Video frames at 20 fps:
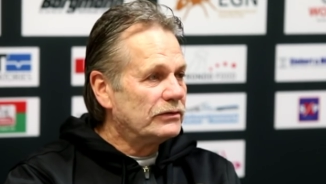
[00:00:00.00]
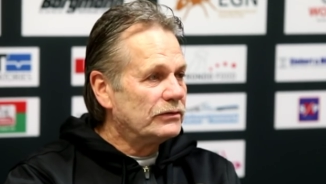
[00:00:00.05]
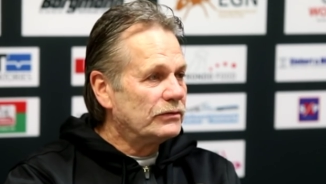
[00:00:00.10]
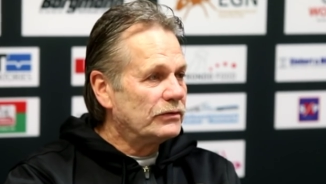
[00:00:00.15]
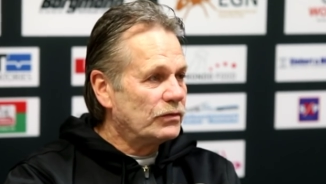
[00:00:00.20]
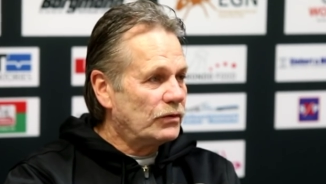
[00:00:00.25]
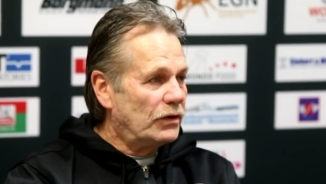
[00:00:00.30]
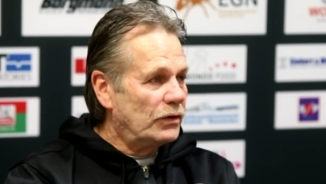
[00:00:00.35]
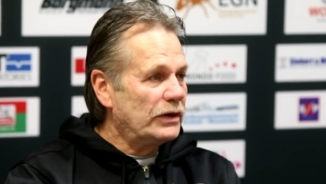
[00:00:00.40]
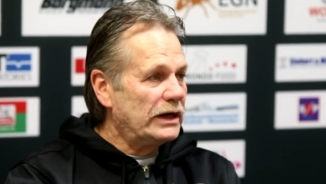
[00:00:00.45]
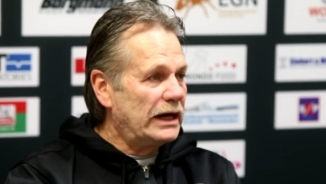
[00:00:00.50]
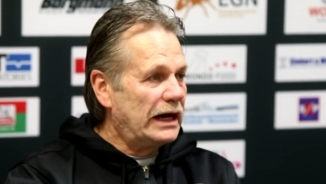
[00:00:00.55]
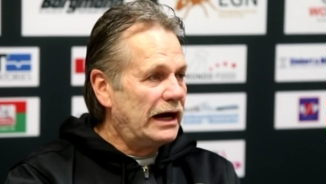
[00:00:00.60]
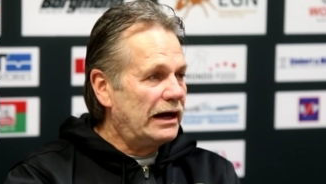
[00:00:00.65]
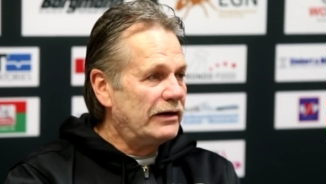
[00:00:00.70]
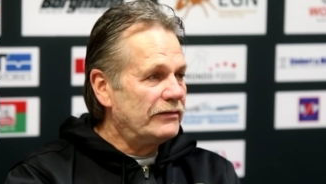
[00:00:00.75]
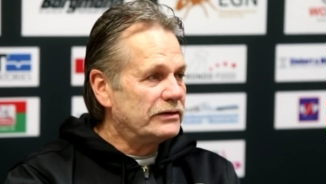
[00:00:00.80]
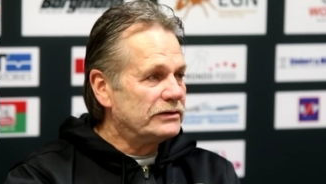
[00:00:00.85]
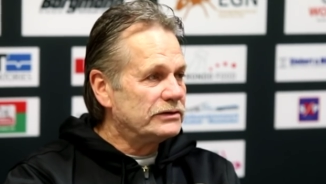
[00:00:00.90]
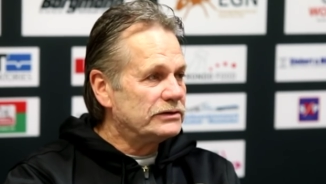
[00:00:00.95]
with what we
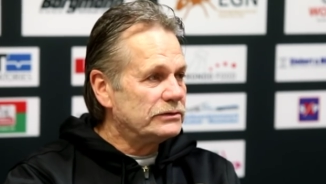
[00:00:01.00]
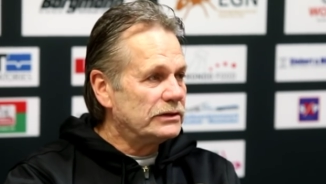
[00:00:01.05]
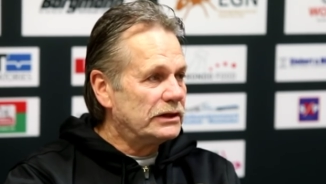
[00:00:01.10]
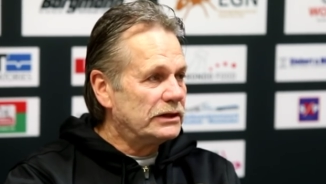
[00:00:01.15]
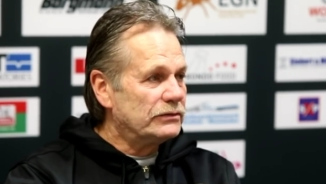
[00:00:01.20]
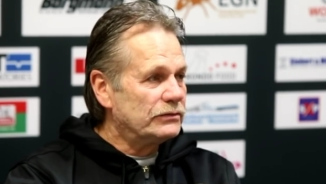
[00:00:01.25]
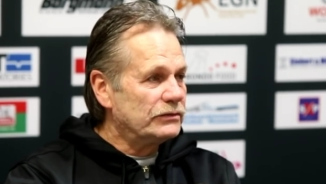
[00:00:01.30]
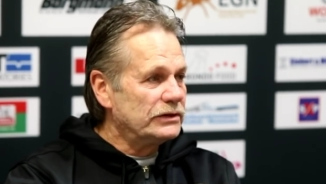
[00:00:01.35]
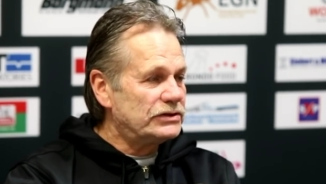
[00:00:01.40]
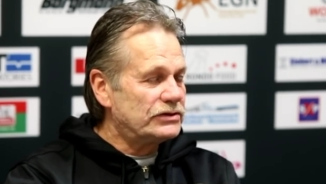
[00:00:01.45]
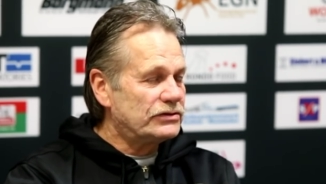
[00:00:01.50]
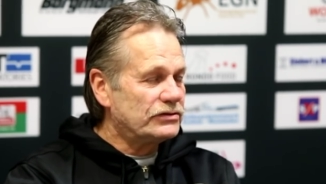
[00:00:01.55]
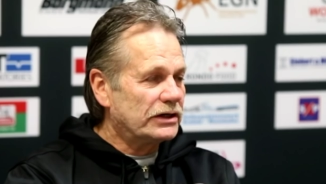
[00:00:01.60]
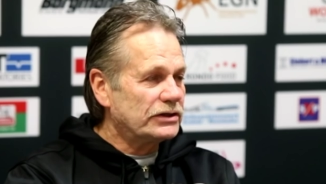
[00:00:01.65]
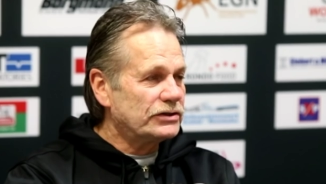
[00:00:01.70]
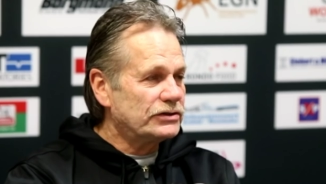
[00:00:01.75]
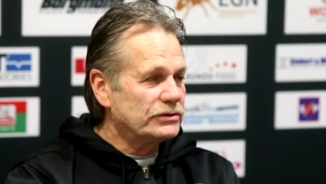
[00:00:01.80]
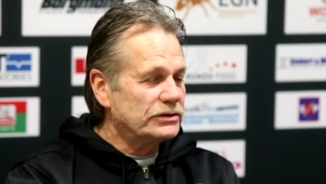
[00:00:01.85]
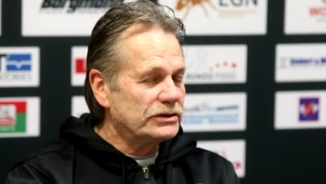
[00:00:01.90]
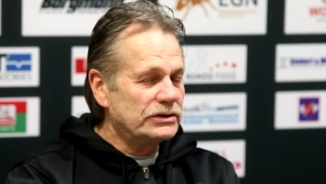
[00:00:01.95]
have, and, and
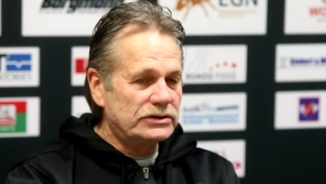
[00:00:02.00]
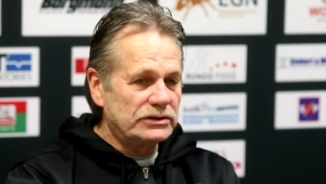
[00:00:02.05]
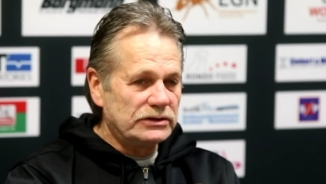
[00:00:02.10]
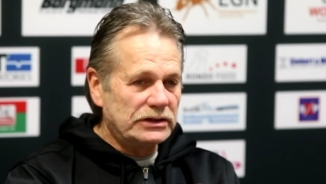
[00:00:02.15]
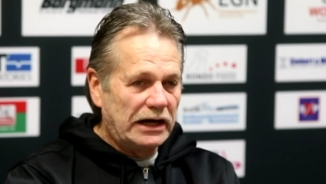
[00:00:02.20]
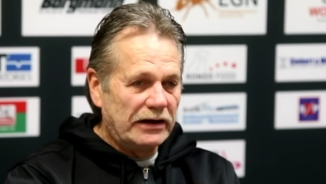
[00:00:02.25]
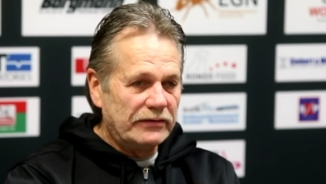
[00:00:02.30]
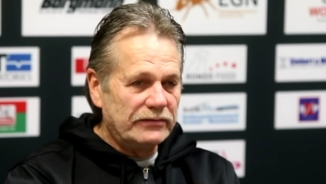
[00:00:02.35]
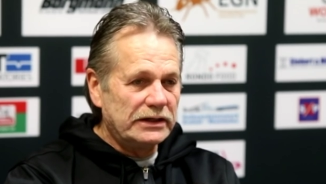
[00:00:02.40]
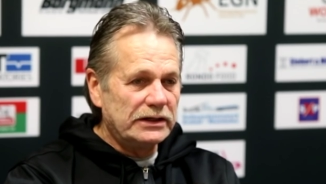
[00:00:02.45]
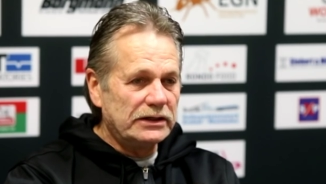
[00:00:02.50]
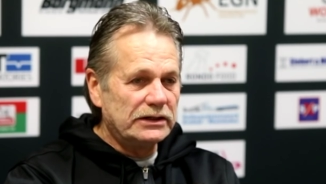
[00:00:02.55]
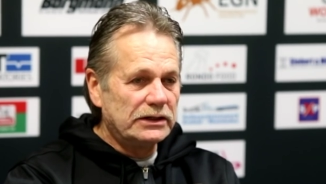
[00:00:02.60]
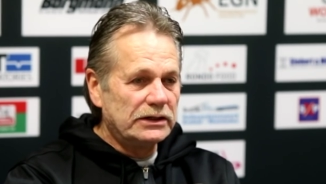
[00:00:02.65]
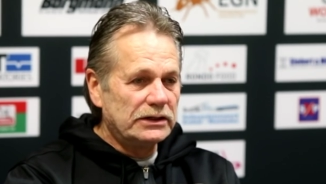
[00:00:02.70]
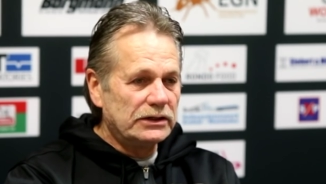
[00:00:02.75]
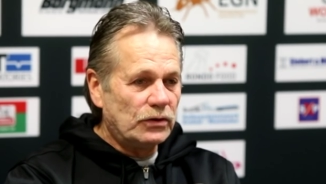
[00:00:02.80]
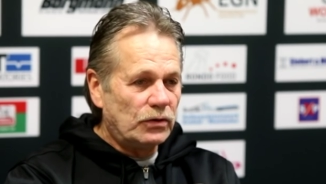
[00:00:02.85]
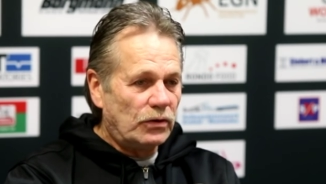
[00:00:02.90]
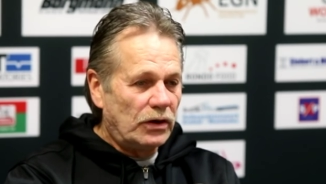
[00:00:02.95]
restructure it to having
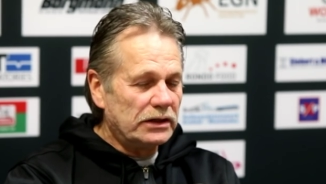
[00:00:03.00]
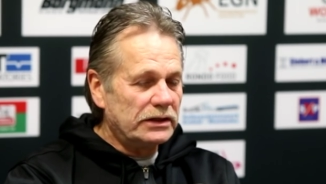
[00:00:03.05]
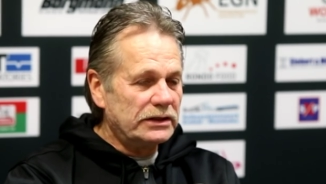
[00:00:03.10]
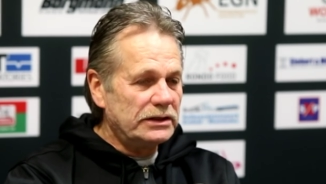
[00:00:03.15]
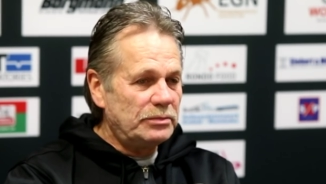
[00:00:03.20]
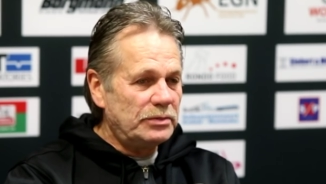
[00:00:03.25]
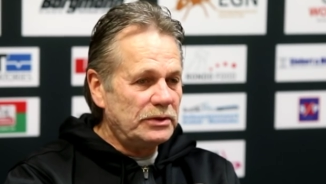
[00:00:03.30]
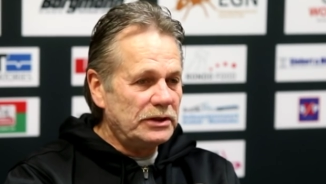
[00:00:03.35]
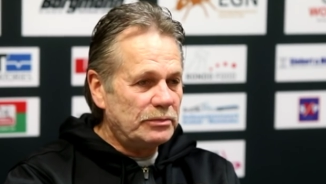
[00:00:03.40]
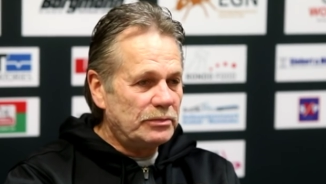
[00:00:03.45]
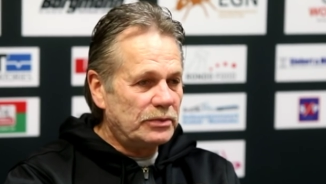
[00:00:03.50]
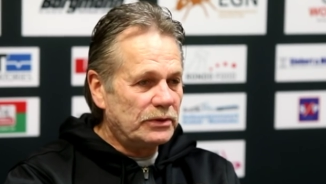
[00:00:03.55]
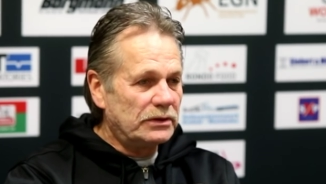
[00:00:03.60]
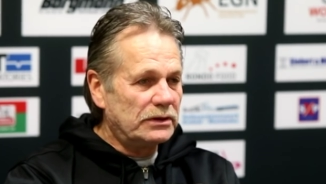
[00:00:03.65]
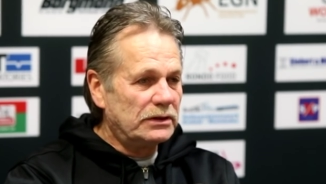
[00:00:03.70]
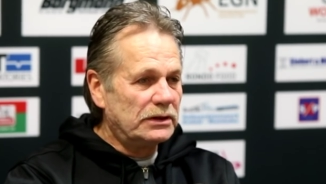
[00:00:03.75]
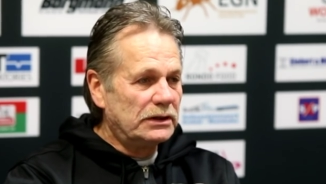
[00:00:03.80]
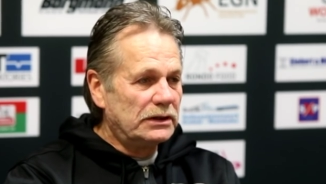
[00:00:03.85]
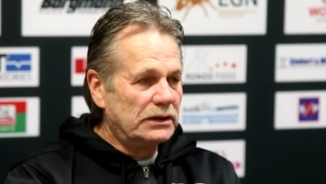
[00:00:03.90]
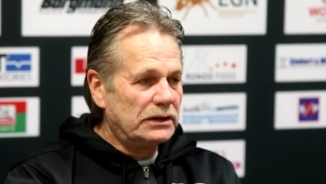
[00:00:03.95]
quality
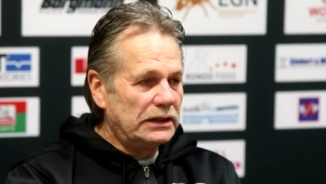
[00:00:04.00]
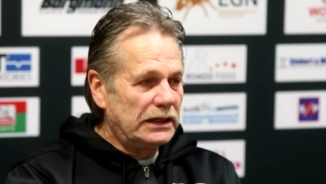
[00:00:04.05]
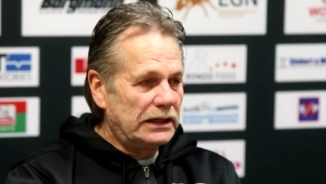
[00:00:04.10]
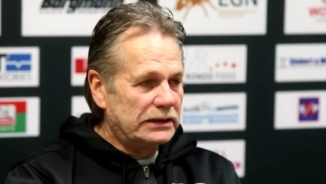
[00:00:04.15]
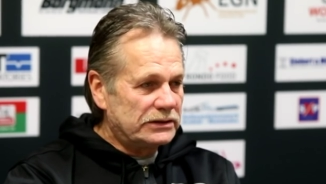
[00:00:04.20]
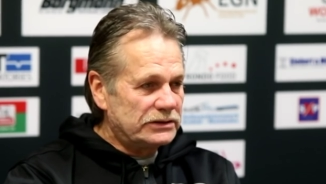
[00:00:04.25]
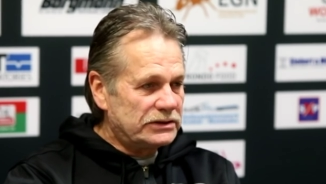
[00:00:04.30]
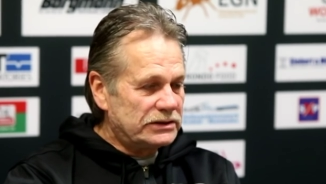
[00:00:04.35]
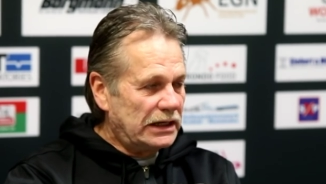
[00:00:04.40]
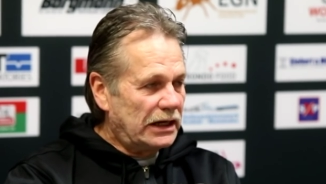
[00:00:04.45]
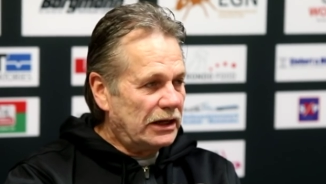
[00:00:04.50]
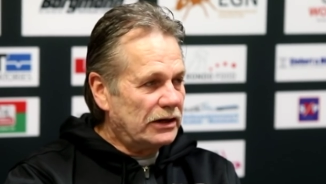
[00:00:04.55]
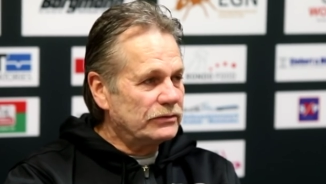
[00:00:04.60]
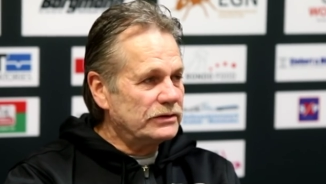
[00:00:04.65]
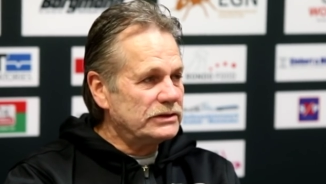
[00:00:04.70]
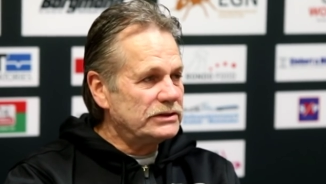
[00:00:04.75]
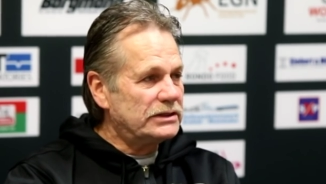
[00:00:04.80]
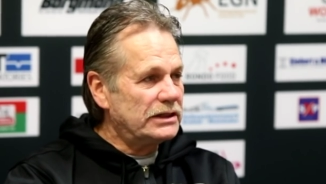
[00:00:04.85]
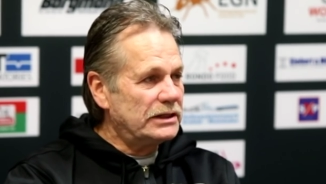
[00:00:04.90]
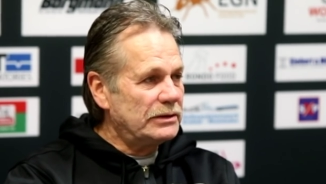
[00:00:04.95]
people at the
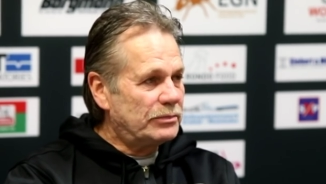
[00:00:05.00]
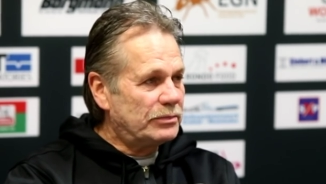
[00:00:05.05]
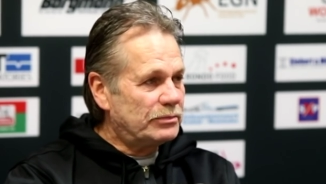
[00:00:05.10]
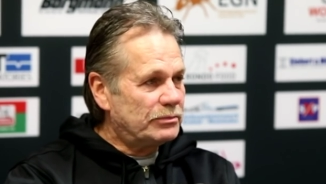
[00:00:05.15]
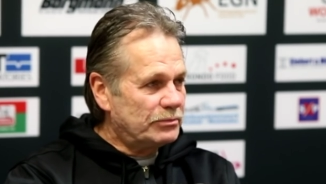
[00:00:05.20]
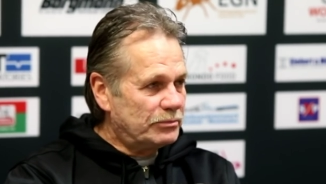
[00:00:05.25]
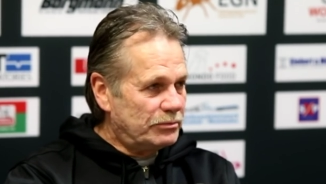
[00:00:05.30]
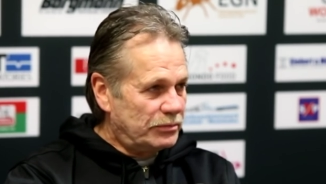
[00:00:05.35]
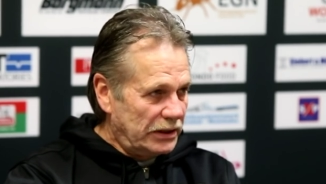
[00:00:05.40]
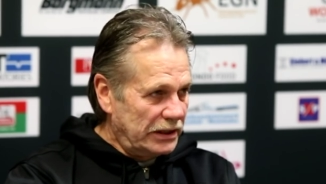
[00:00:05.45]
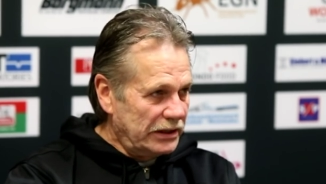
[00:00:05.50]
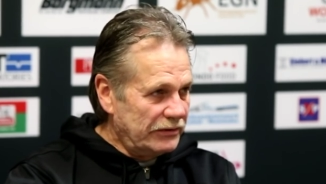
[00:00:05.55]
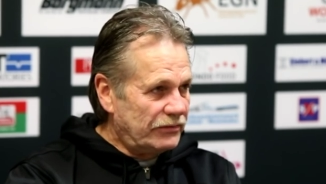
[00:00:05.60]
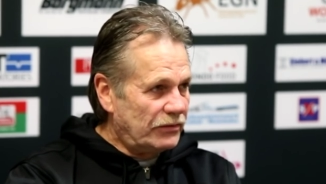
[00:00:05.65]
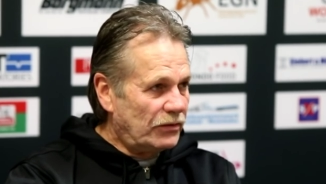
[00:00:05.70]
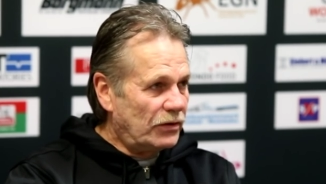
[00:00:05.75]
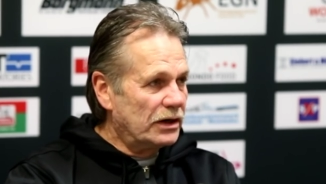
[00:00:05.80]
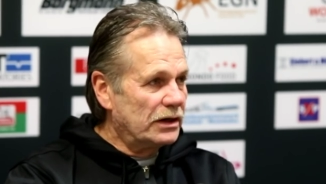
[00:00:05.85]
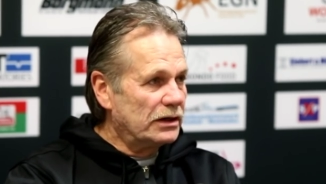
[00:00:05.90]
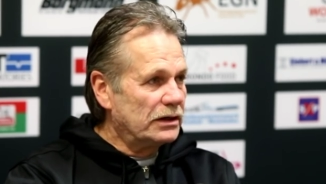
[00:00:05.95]
salaries they play
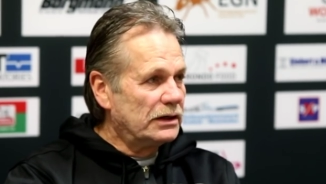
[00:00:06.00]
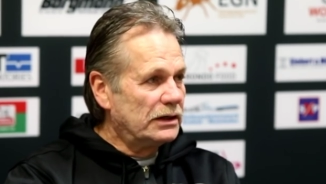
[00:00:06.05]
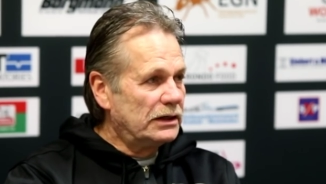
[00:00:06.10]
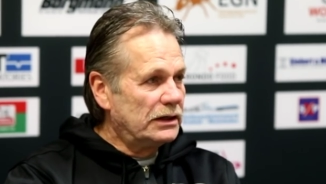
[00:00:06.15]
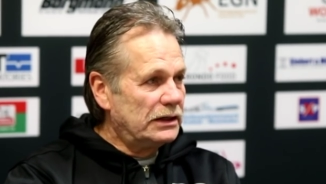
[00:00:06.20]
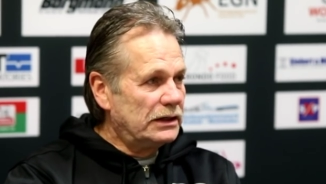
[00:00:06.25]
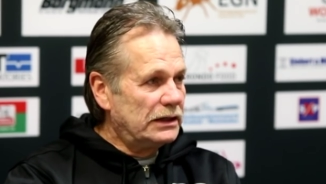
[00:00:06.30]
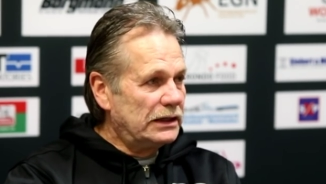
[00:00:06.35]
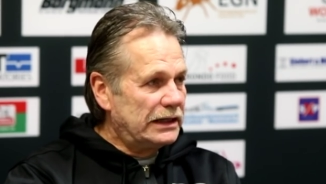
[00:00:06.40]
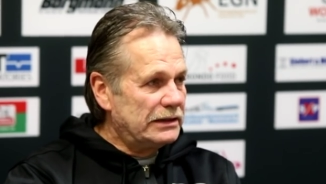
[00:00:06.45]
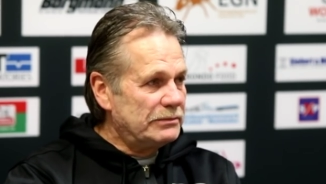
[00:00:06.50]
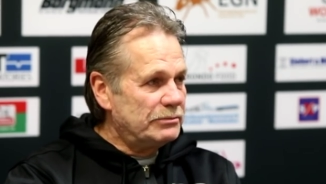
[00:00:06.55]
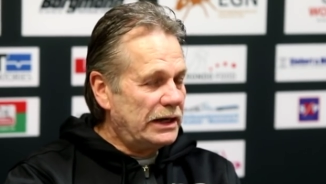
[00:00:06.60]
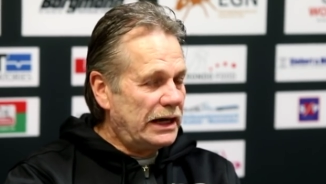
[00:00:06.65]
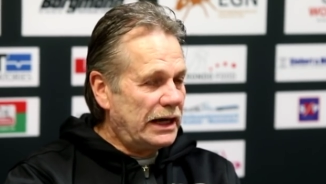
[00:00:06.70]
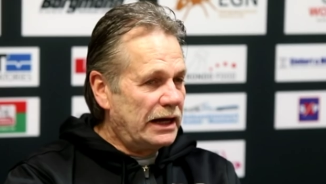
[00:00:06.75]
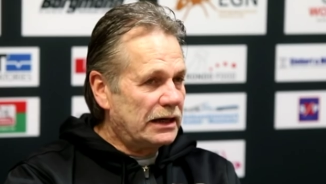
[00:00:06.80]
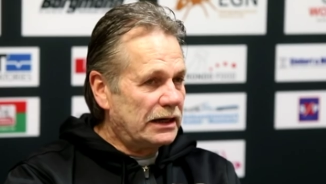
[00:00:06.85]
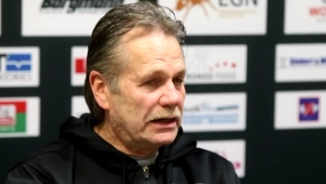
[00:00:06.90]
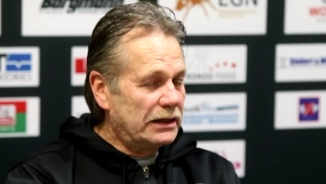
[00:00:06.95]
for and battle.